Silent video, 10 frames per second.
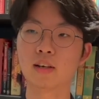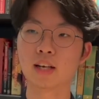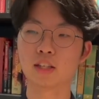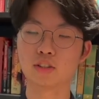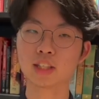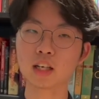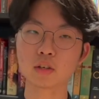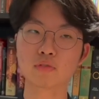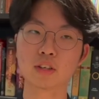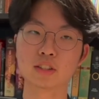And you
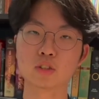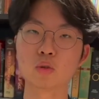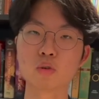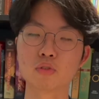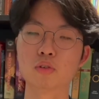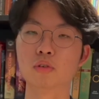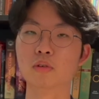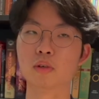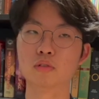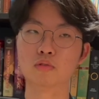sacrifice two of your
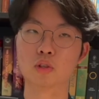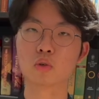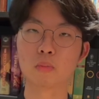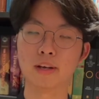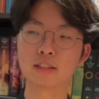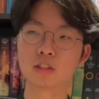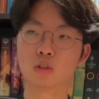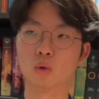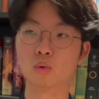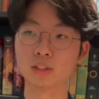crewmates
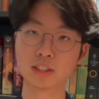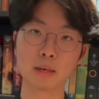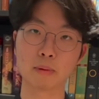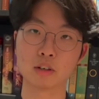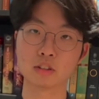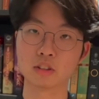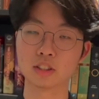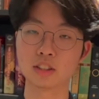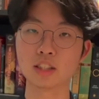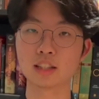to escape out into the
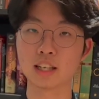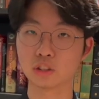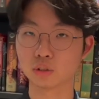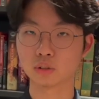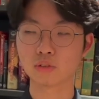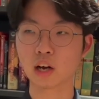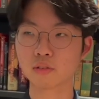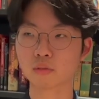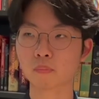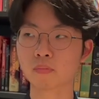sea and you survive.